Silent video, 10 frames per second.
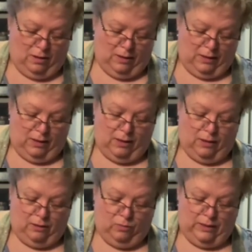
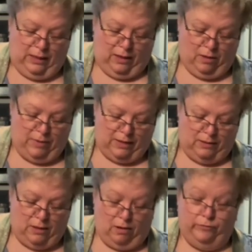And when they come out of
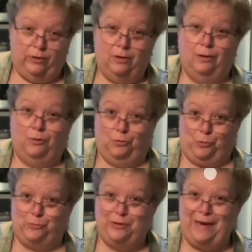the oven,
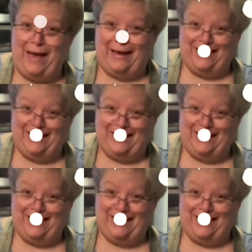we'll be back.